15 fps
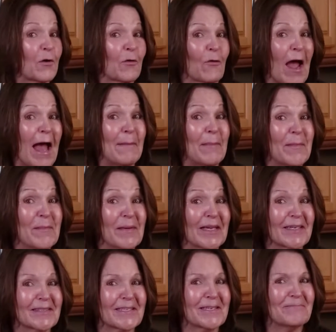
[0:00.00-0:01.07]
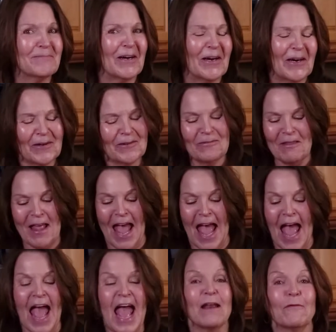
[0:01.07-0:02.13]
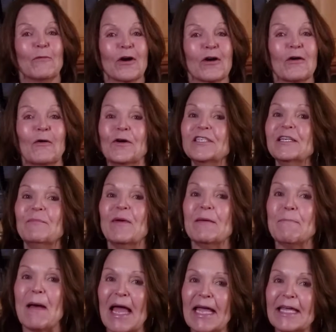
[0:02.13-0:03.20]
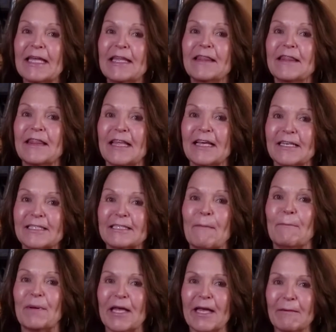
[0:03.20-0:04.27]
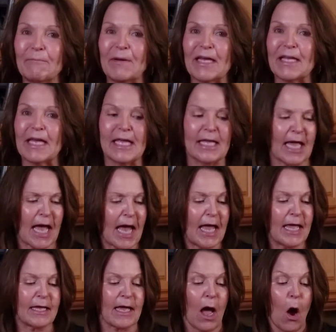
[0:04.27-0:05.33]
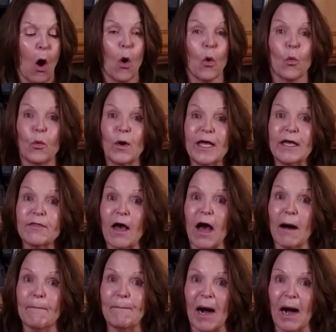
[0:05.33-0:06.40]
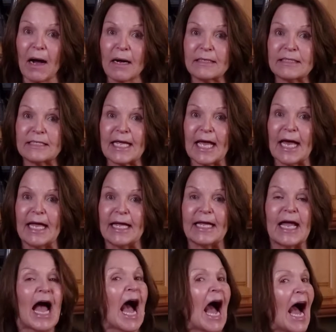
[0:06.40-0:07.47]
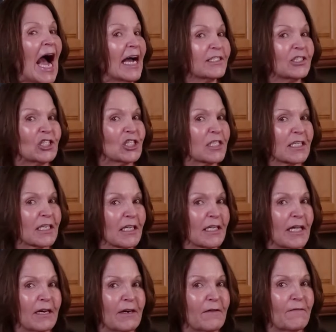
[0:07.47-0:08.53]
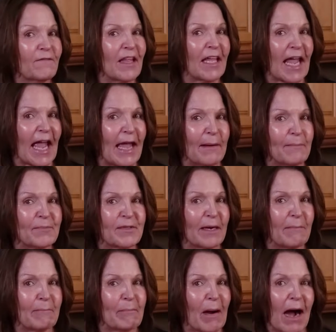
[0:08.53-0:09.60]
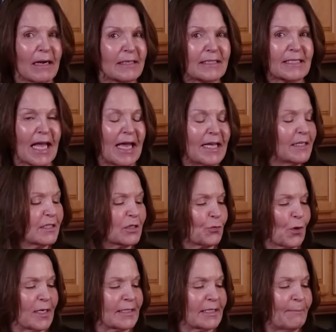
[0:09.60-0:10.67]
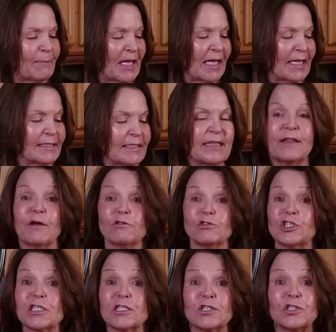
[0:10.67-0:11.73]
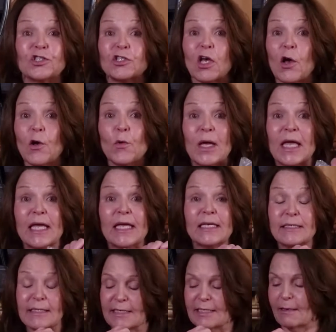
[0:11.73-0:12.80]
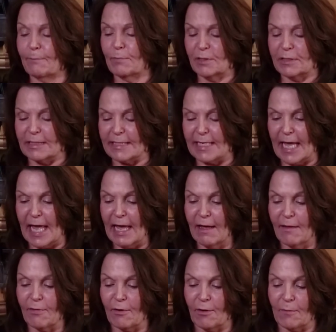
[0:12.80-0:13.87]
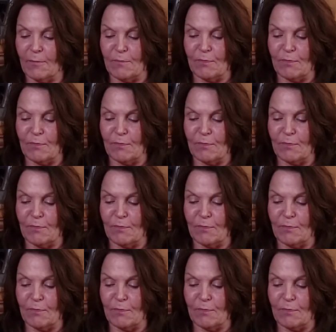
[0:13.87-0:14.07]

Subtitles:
Grab a mixing bowl, and we're going to be making this pig picking cake with a box cake. I just love the amped up box cakes recipes. They're just so easy to put together.